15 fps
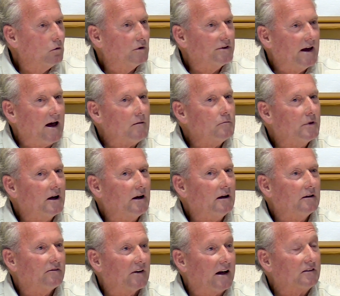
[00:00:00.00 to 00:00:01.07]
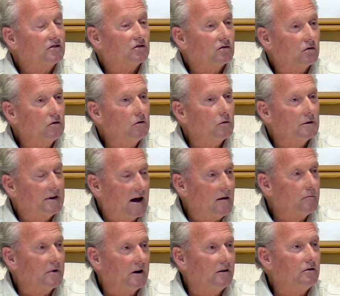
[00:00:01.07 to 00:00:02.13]
Would that be, if that's true, would
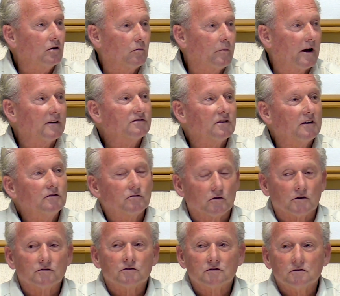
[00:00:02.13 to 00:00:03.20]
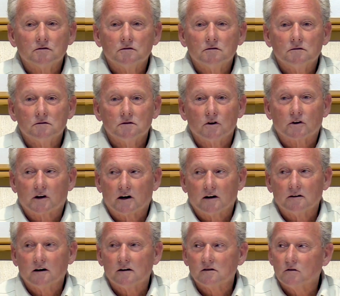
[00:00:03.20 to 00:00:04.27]
that be in your best interest? Look at
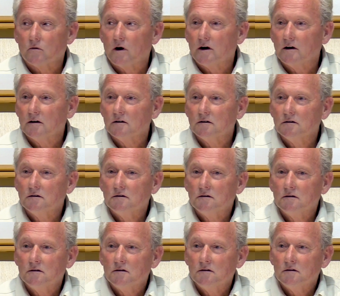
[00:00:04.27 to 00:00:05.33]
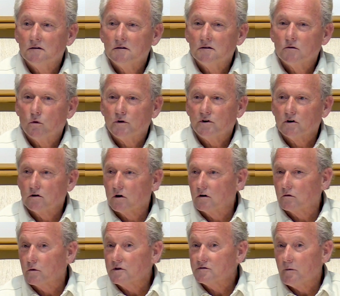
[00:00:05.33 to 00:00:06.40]
another way. Would you
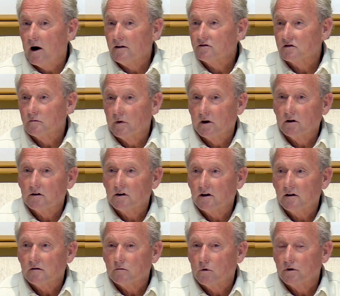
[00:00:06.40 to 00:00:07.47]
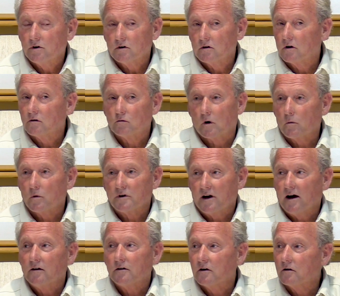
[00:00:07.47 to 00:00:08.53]
learn responsibility? Would you learn what we're
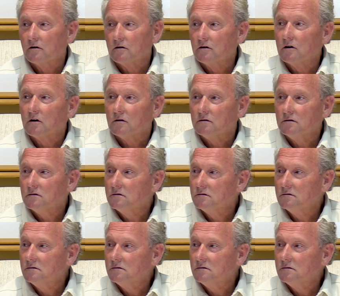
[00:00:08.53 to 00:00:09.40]
down here to learn?